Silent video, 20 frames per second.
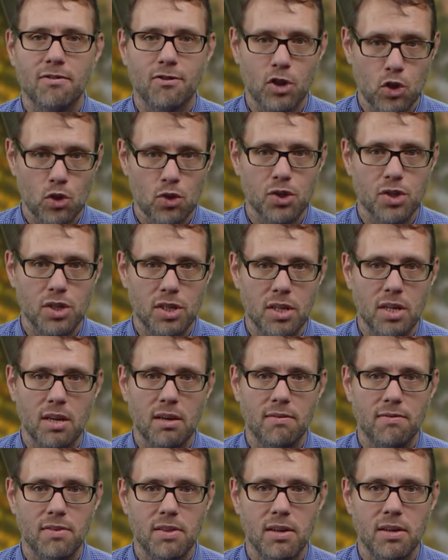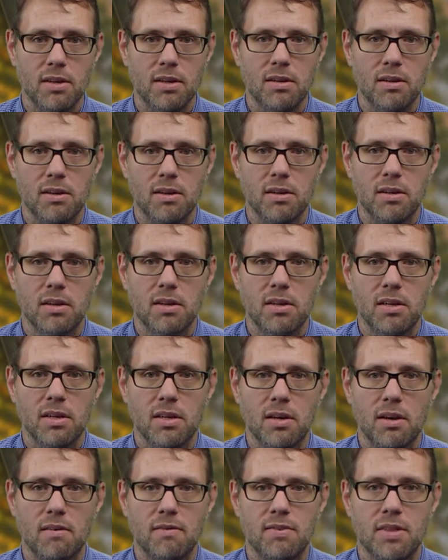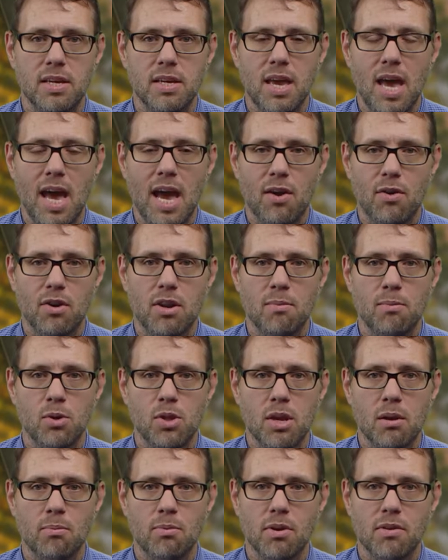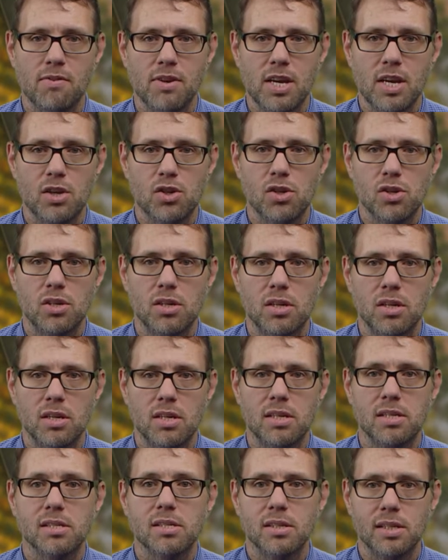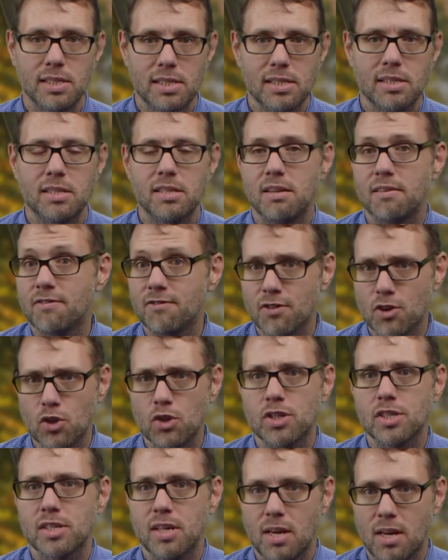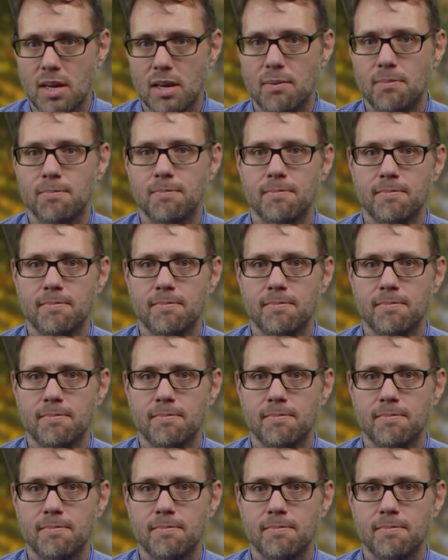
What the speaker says: version of the acronym or the abbreviation is listed the first time.